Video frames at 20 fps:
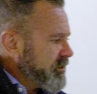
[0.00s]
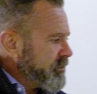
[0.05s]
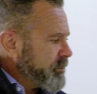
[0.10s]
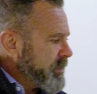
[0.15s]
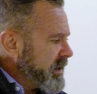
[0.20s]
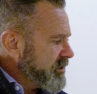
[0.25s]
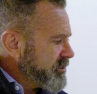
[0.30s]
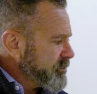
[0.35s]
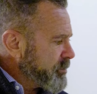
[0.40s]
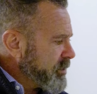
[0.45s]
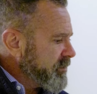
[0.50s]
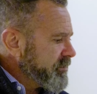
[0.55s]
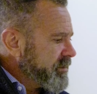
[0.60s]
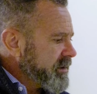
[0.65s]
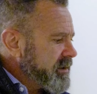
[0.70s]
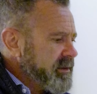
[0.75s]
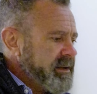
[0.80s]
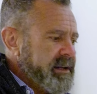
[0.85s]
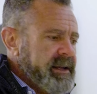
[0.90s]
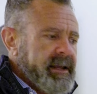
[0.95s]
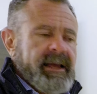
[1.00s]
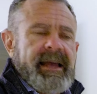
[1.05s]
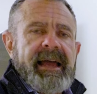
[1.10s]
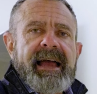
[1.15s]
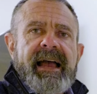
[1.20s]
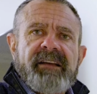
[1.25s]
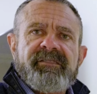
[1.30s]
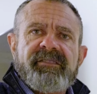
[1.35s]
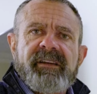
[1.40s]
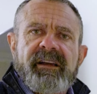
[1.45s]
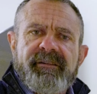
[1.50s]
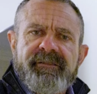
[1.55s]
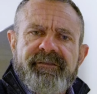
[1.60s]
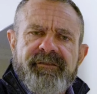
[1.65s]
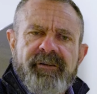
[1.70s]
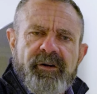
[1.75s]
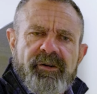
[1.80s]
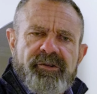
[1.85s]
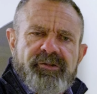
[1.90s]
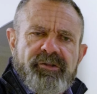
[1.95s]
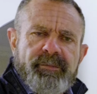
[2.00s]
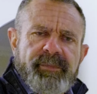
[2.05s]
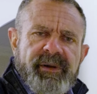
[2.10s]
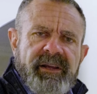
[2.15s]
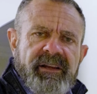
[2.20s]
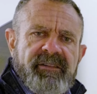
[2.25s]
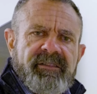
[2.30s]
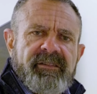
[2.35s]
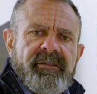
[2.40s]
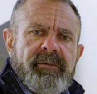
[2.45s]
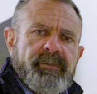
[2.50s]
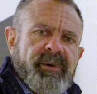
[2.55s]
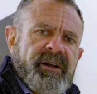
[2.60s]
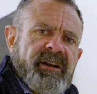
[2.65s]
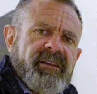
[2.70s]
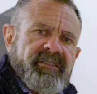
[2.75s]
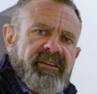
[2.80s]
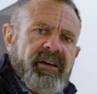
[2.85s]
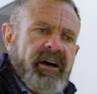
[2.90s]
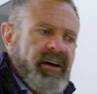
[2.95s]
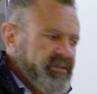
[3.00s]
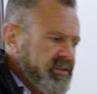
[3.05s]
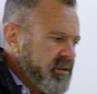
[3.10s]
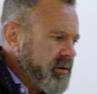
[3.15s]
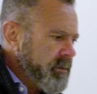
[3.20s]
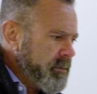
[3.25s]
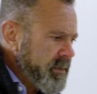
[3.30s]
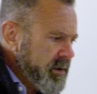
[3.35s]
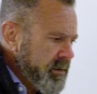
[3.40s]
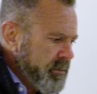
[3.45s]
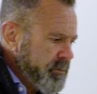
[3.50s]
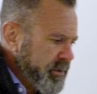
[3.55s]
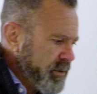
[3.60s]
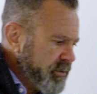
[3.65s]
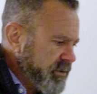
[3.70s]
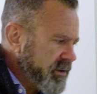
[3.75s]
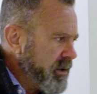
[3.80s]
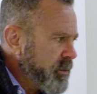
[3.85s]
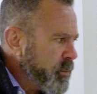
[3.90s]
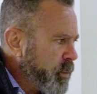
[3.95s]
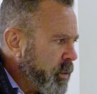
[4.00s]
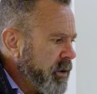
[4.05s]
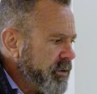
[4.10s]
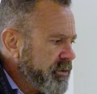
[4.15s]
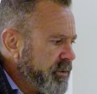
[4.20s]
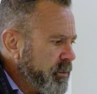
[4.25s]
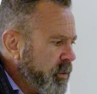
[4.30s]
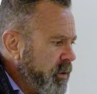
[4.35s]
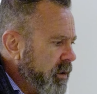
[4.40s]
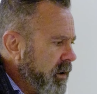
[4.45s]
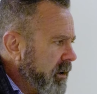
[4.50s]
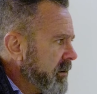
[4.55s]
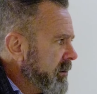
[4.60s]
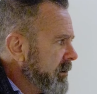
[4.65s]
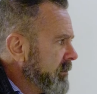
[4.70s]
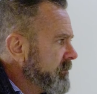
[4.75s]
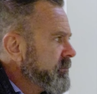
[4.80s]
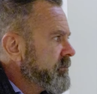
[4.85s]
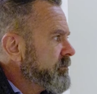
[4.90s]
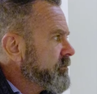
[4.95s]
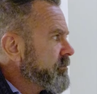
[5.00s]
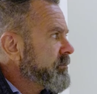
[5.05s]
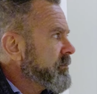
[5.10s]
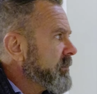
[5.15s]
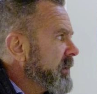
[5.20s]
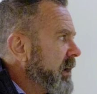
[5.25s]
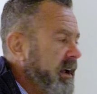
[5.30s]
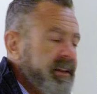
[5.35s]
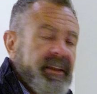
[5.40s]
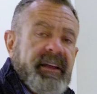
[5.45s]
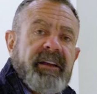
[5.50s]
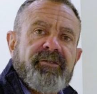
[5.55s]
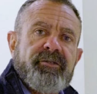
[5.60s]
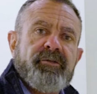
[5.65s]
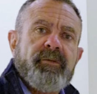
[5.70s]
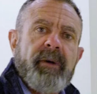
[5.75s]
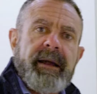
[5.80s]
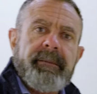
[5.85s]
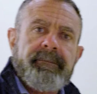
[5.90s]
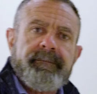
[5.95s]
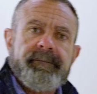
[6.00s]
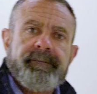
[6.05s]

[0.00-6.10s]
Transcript: the space perfectly, acts like a furniture piece, but it's custom, built in wall to wall. I think it's great.